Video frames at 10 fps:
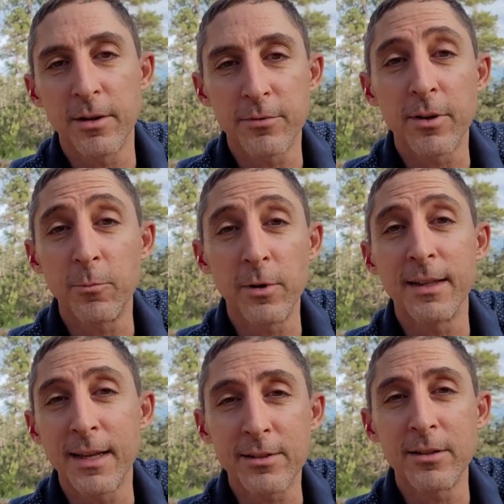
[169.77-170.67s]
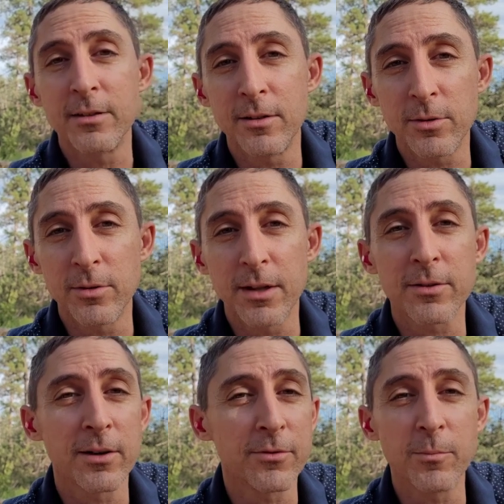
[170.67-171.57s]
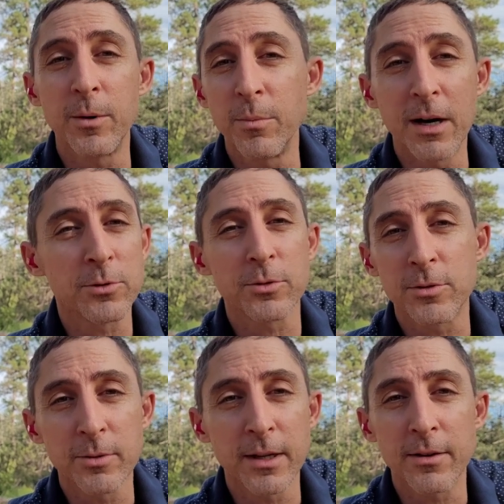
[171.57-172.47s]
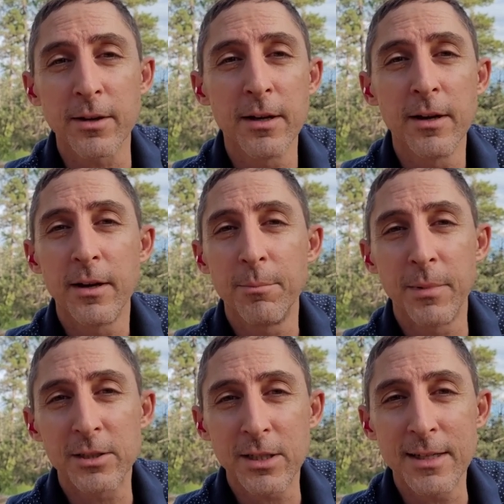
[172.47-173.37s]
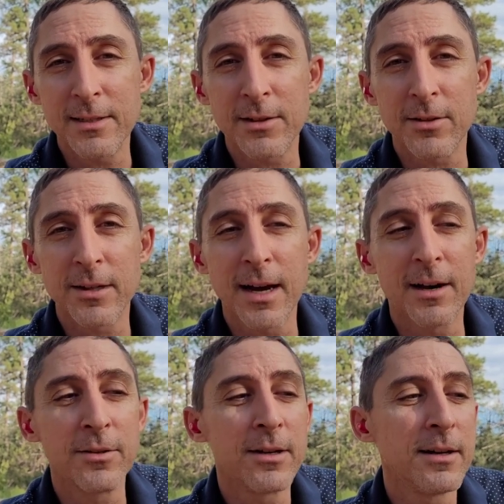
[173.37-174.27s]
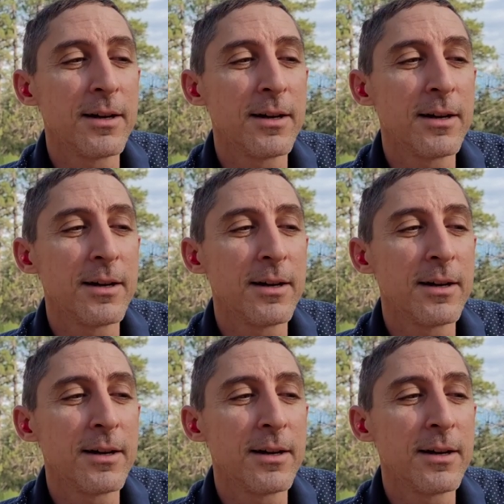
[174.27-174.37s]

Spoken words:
from one lesson to another and from one module to another much easier now,